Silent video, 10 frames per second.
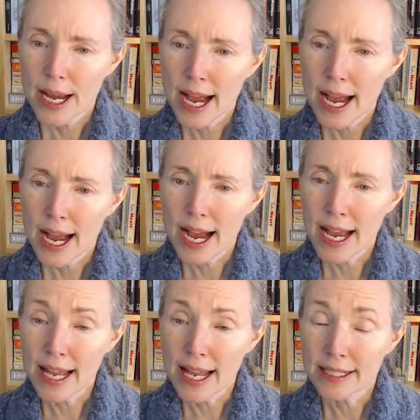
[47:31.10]

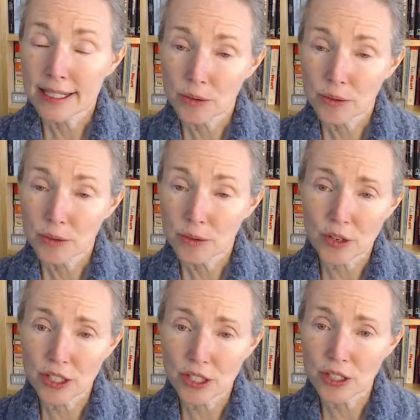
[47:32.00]
And so it's
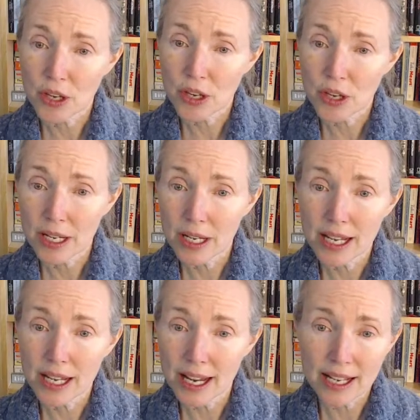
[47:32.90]
strange. So
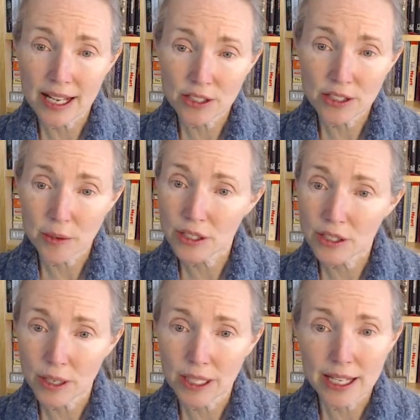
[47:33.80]
in essence, I'll read this
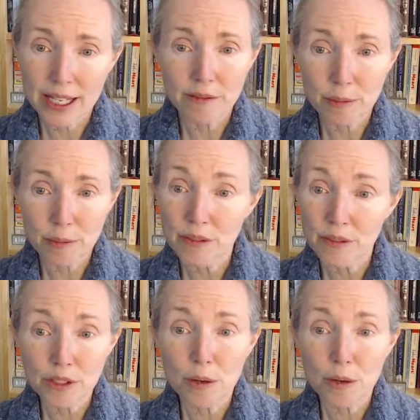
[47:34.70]
quickly again. From the
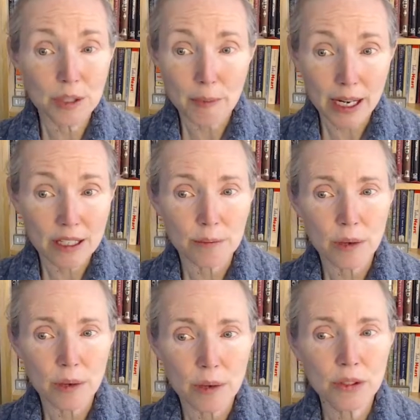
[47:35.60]
physical perspective,
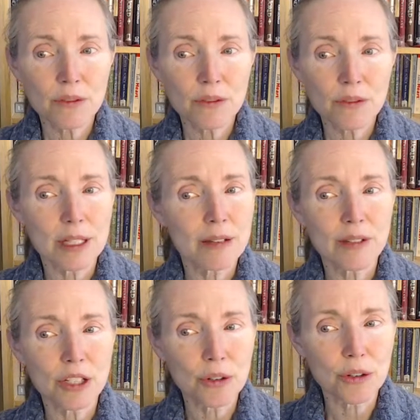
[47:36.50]
most of you believe
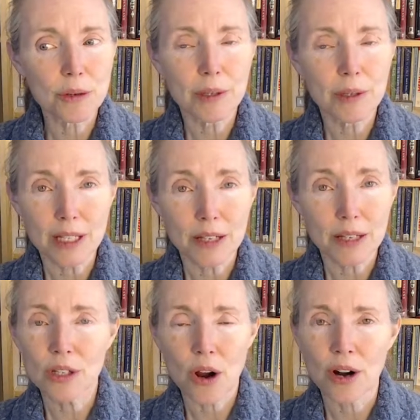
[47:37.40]
that your
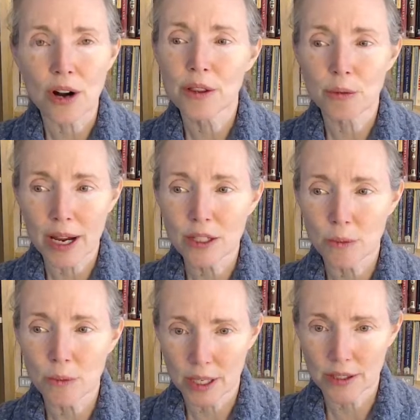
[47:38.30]
beliefs are the right
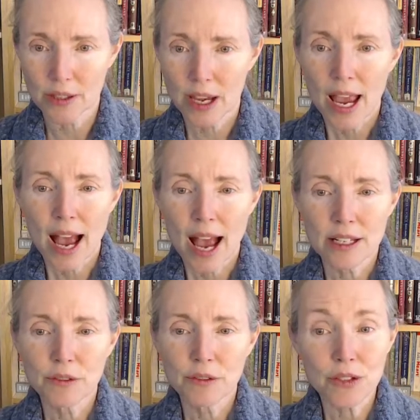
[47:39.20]
ones. And
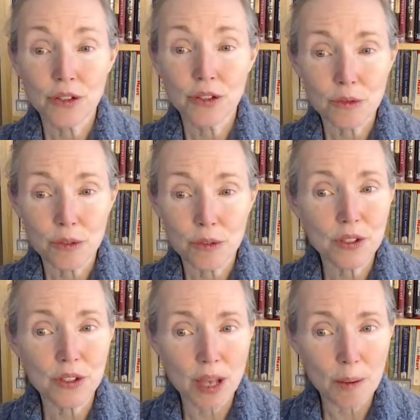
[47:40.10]
if you disagree
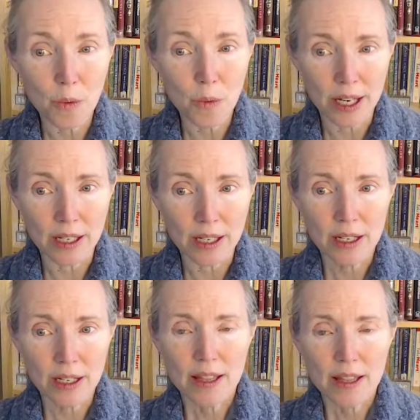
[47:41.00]
with someone,
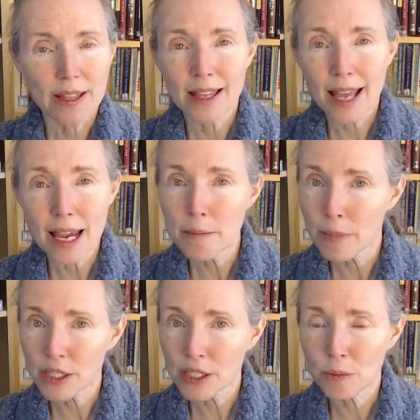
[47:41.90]
then they
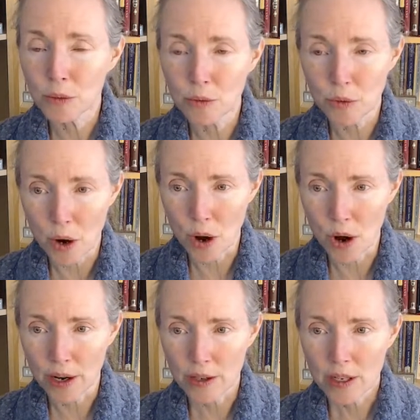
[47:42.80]
must be wrong.